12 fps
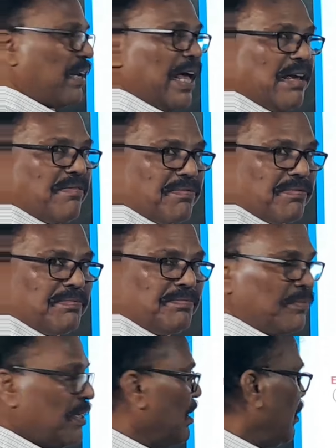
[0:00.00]
life.
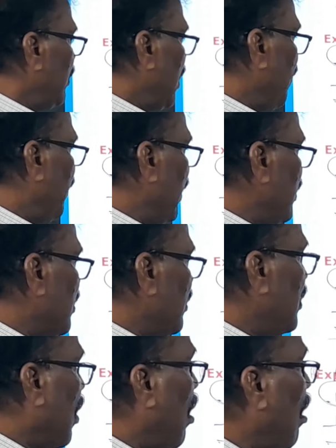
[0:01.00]
Daffodils
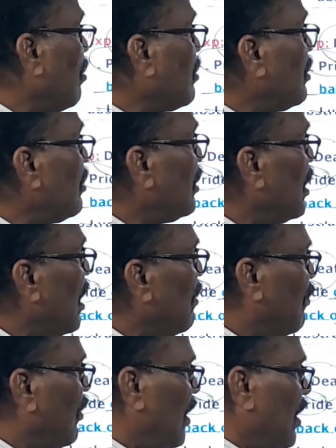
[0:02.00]
danced
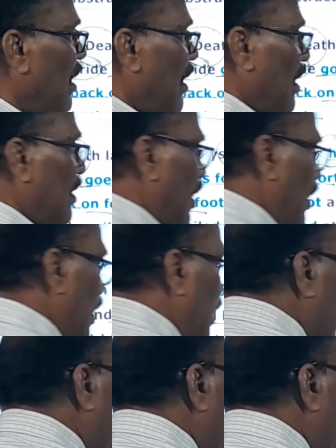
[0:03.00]
delightfully in the little